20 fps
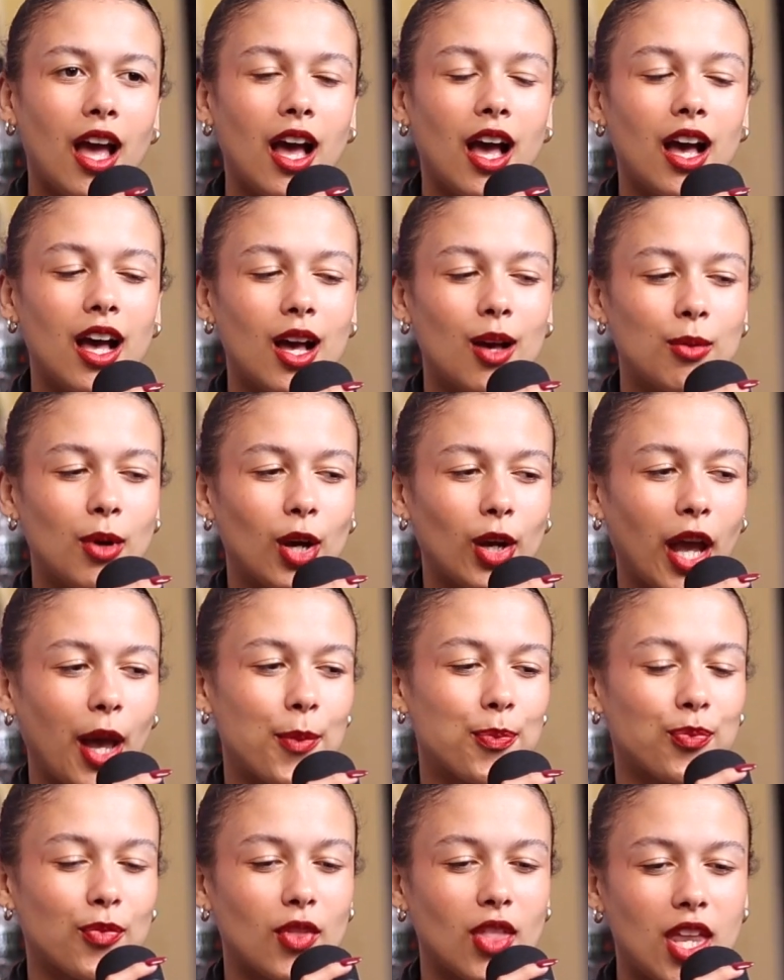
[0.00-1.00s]
Okay.
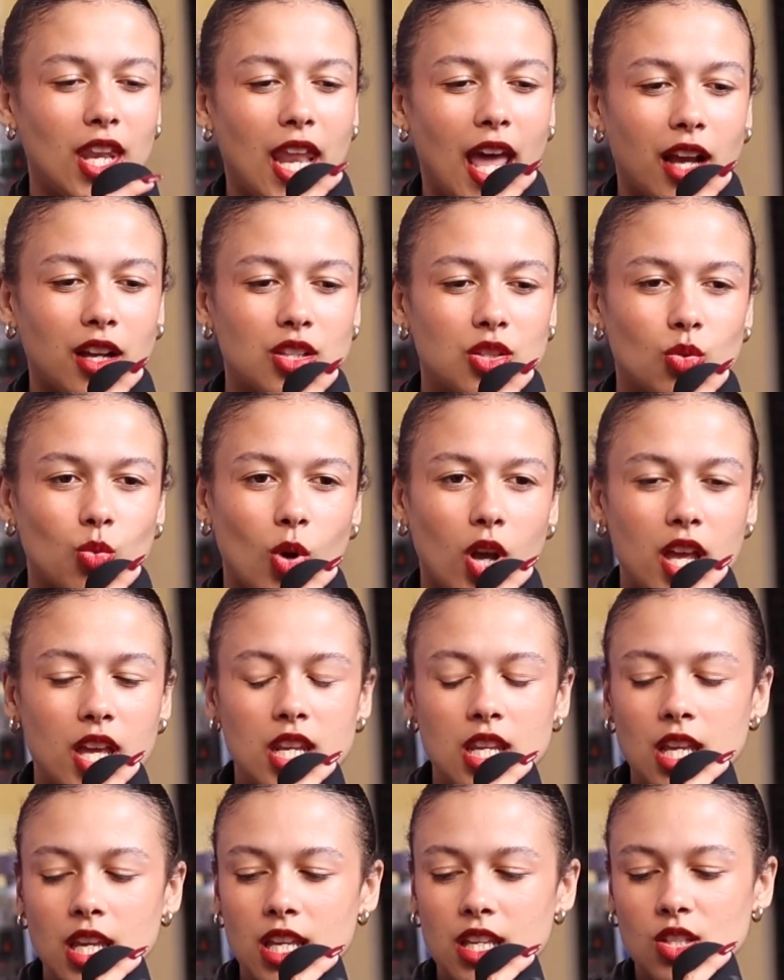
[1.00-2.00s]
The next
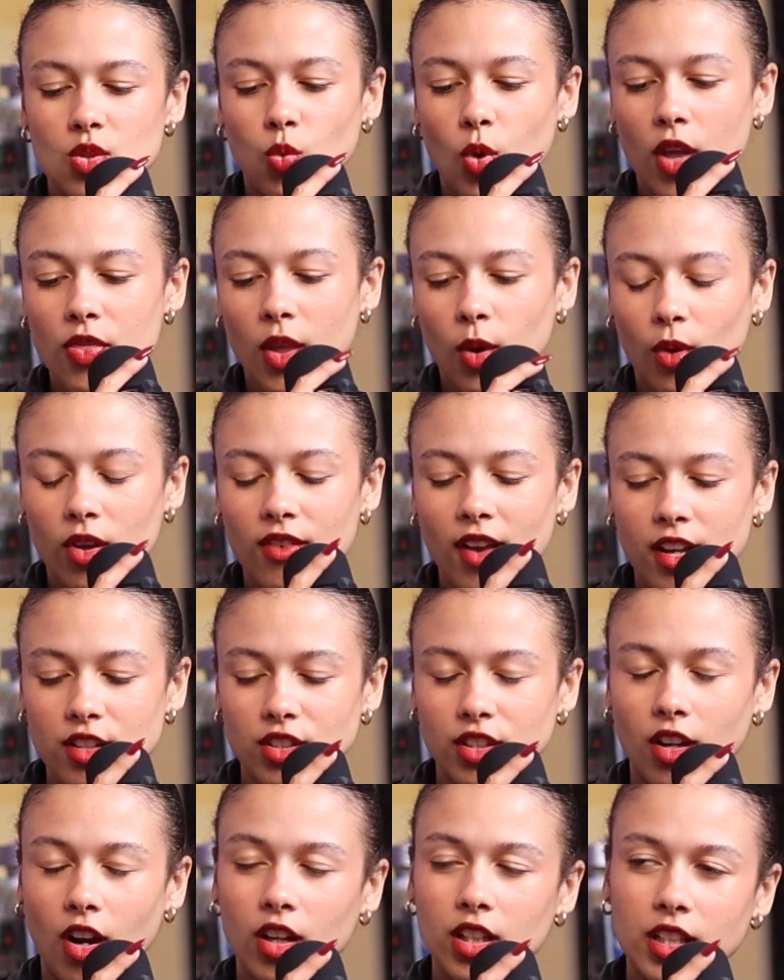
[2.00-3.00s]
one is one that we've
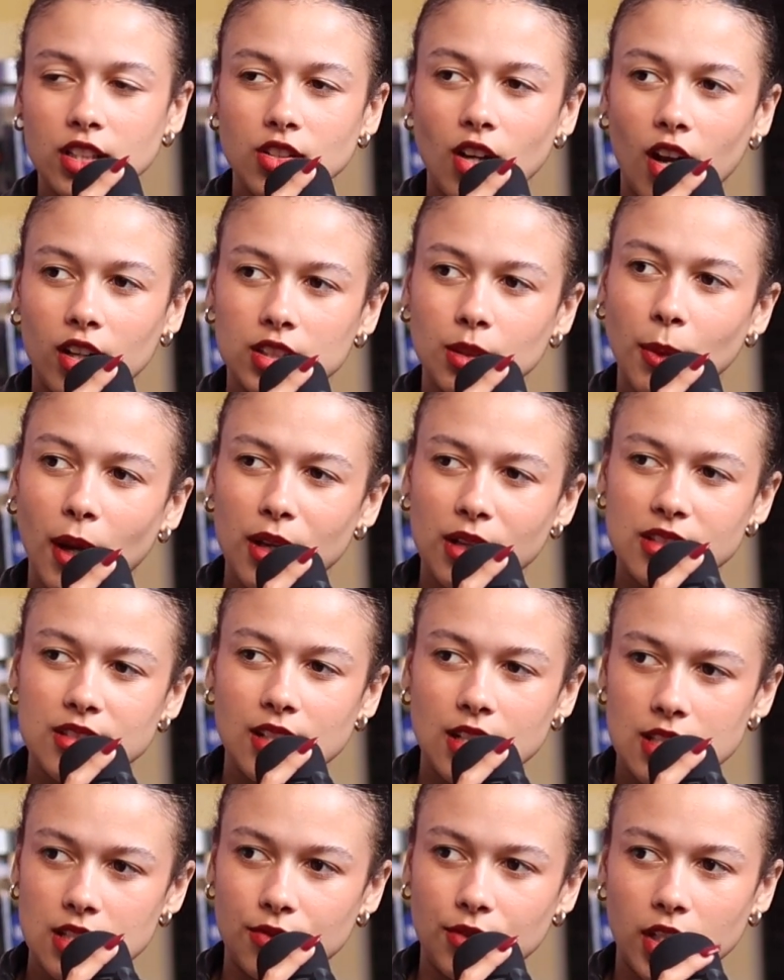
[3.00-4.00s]
actually already talked about
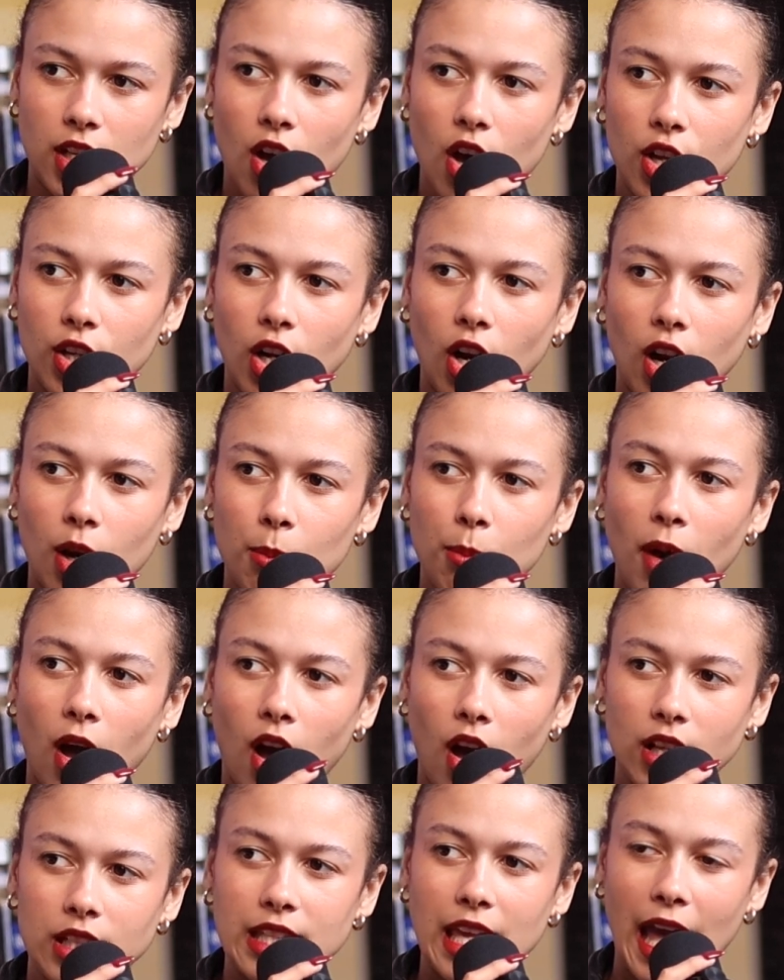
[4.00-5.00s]
extensively on our
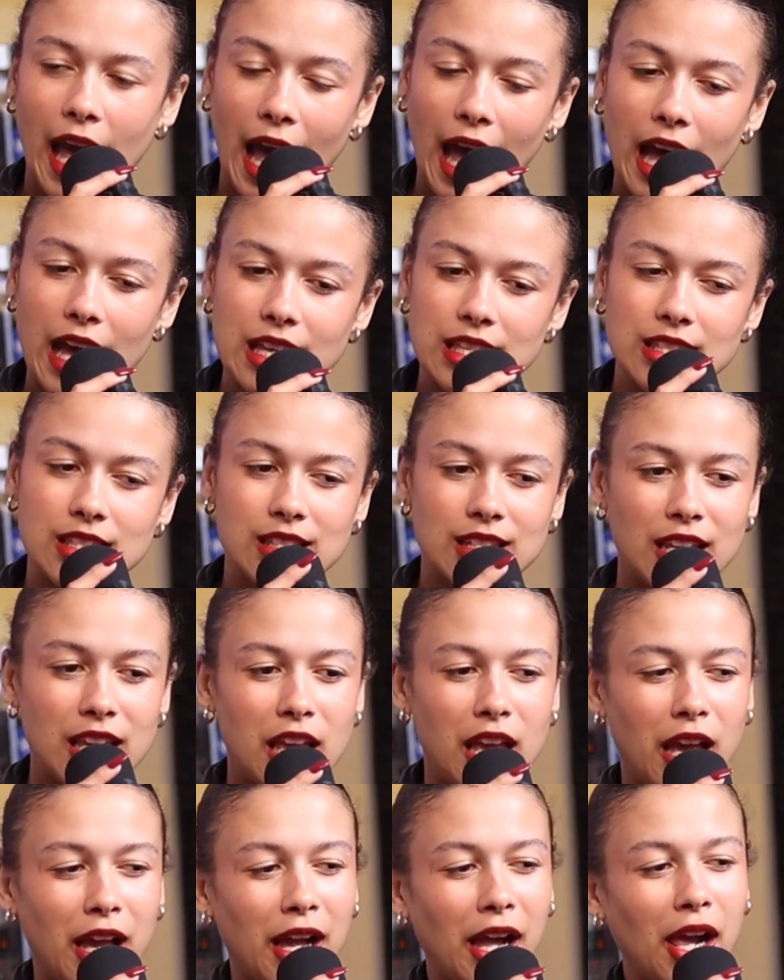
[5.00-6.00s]
podcast
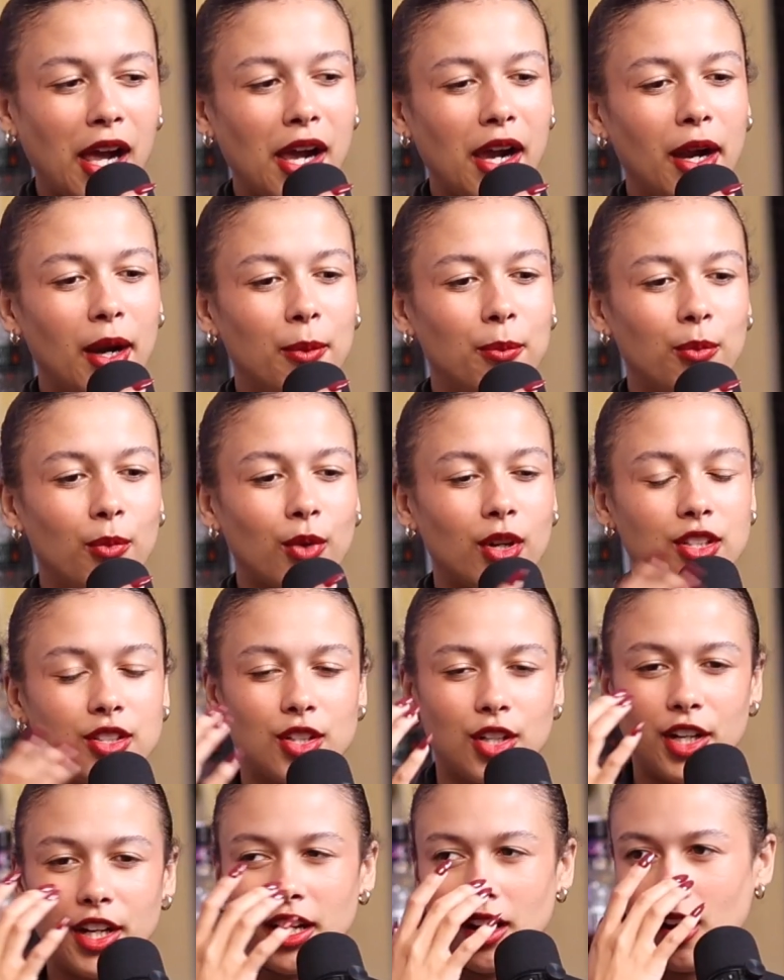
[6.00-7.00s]

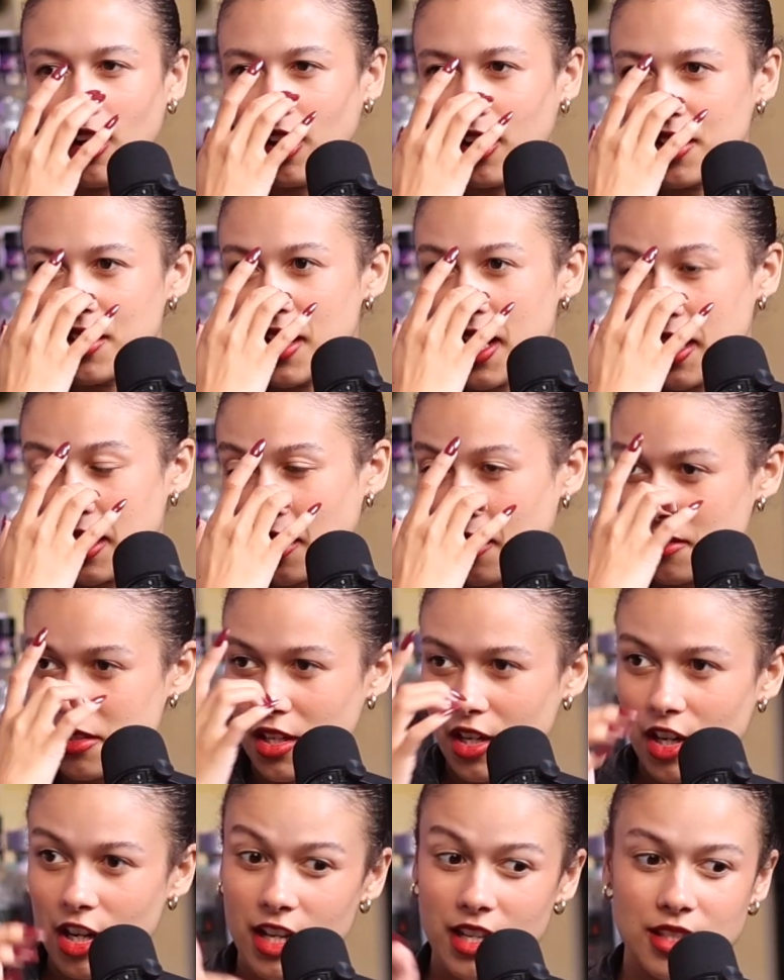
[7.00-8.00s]
during our dating
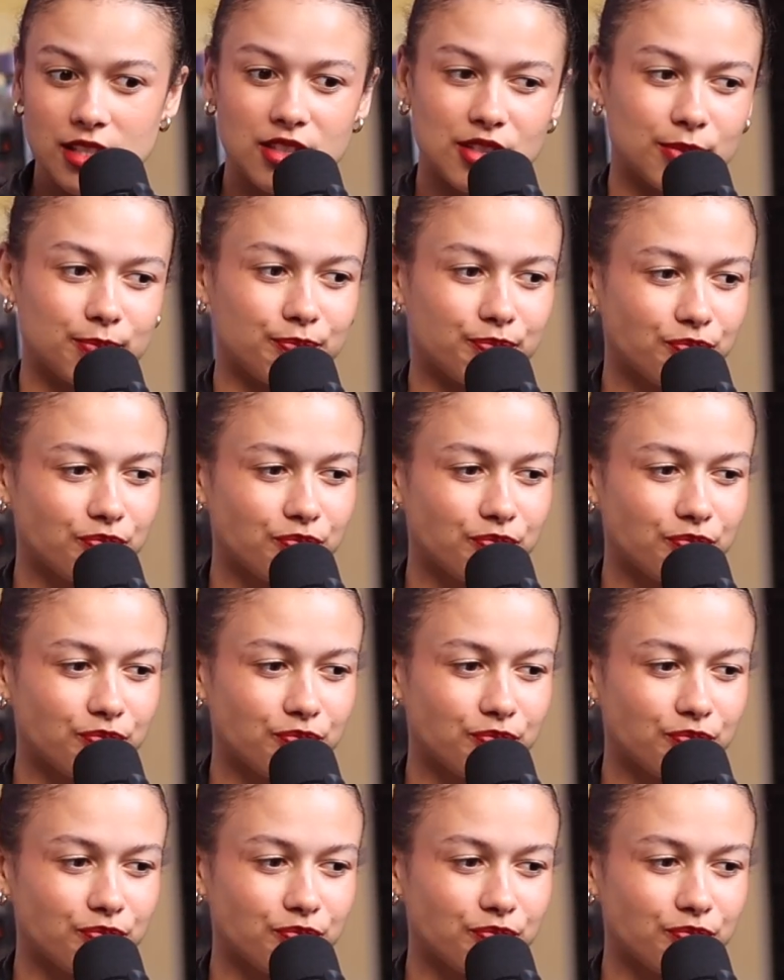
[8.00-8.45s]
series.